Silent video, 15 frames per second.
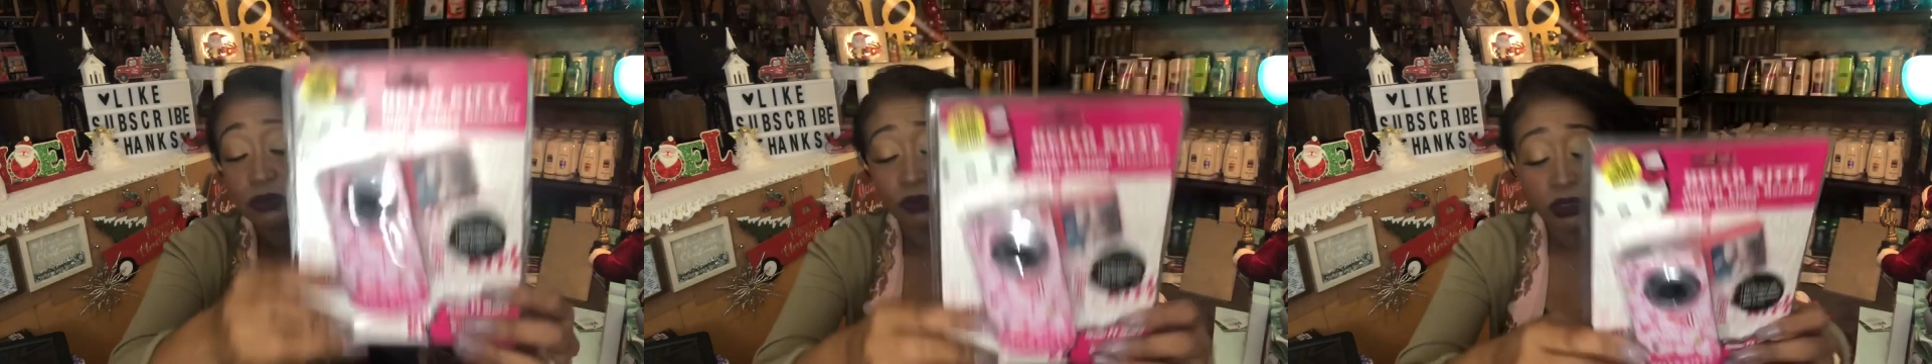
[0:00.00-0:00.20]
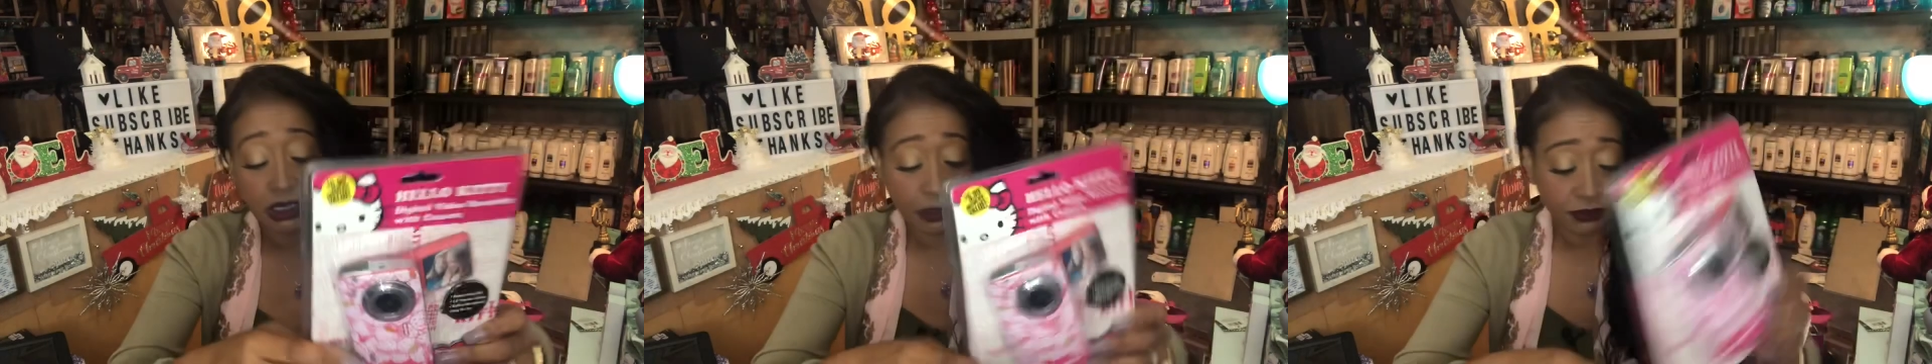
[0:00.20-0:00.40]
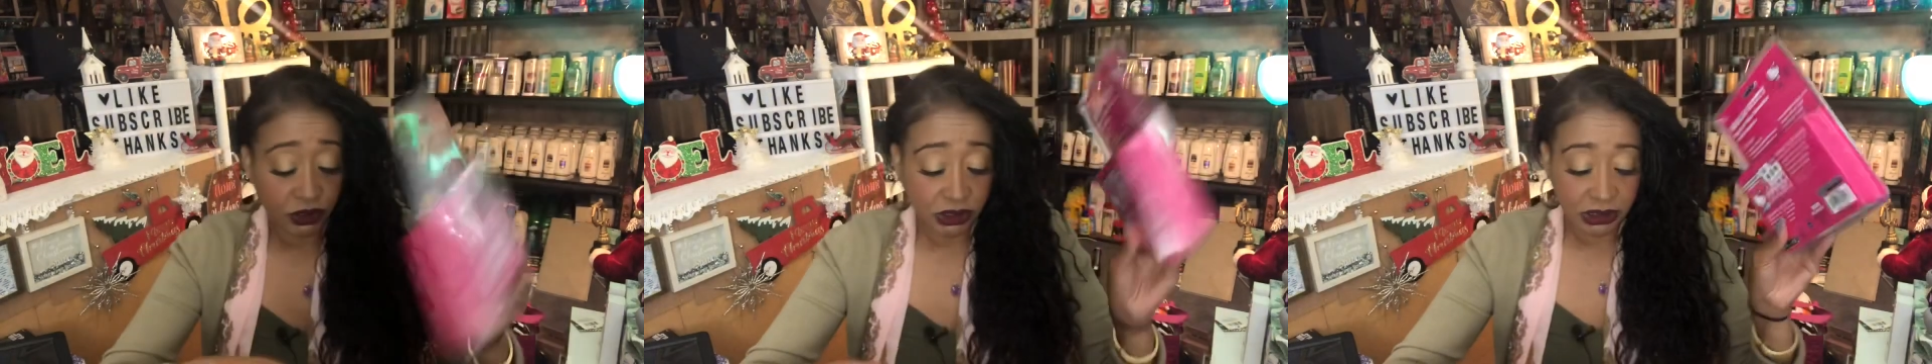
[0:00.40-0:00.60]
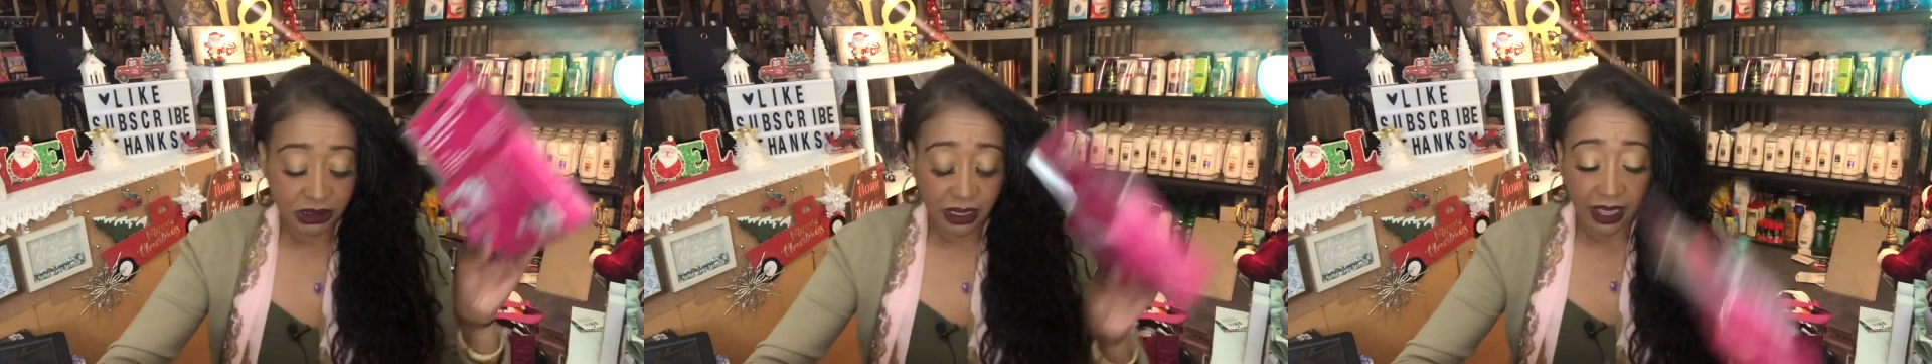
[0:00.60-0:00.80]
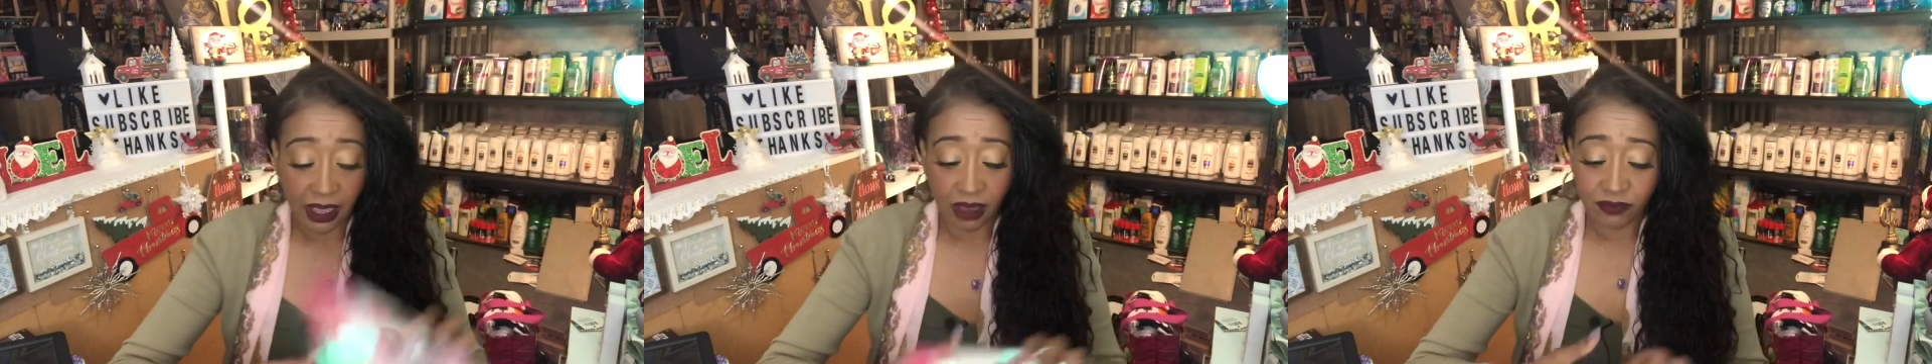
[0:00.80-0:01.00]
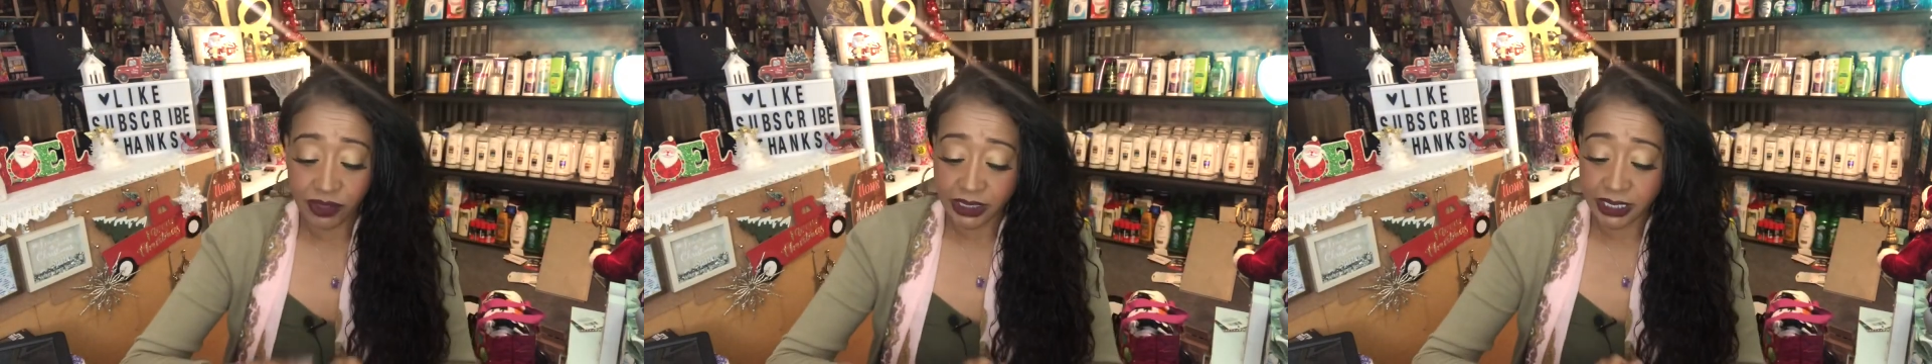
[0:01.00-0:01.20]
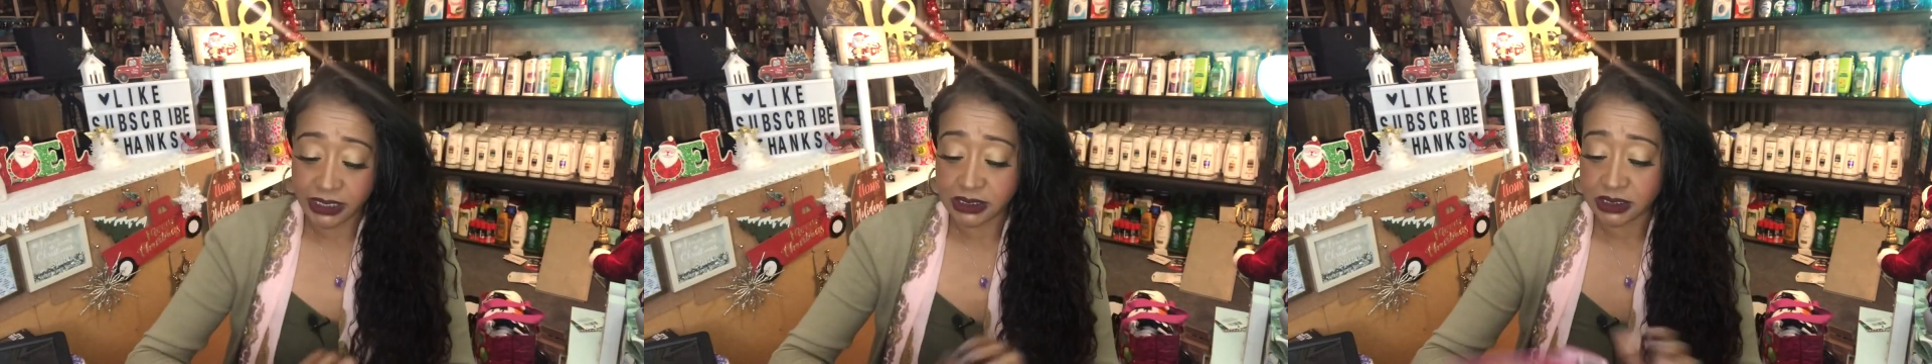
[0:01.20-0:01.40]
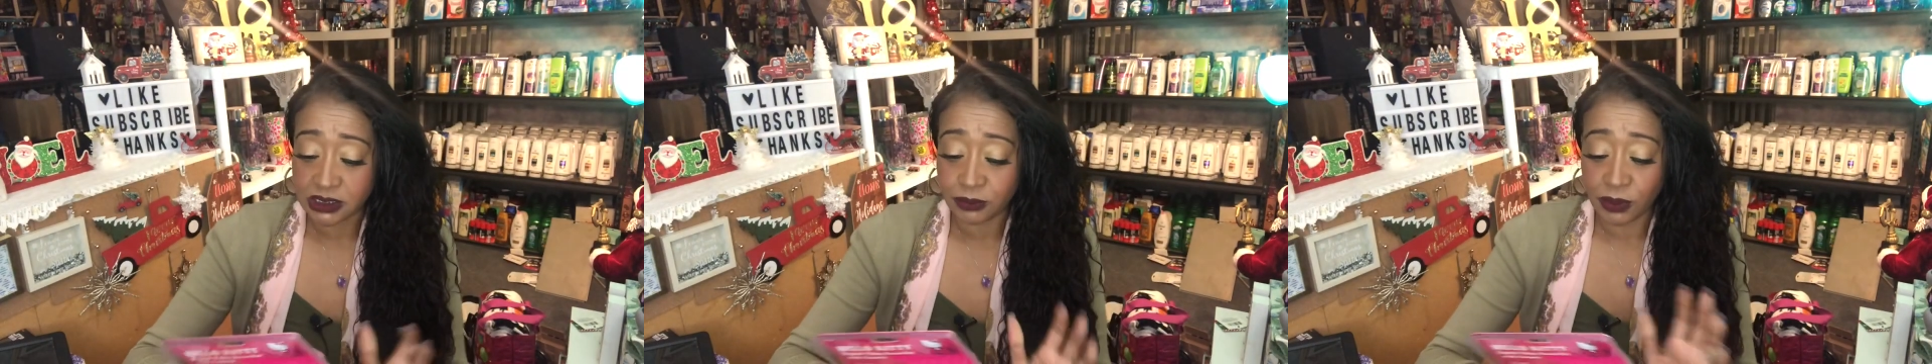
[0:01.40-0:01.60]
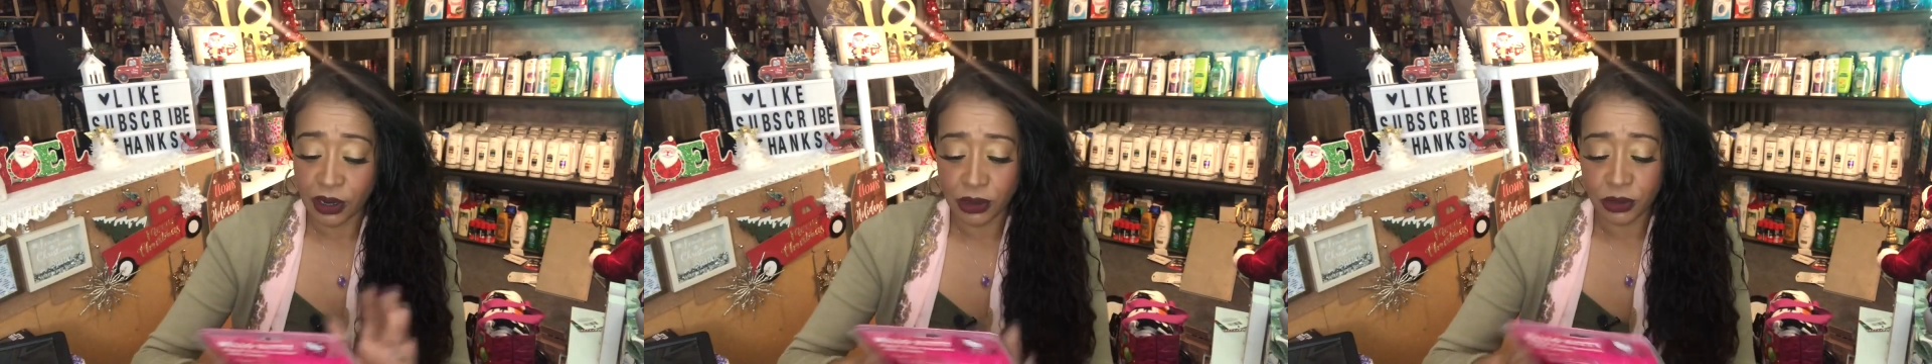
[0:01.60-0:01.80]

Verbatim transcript: one up just to have like as a spare.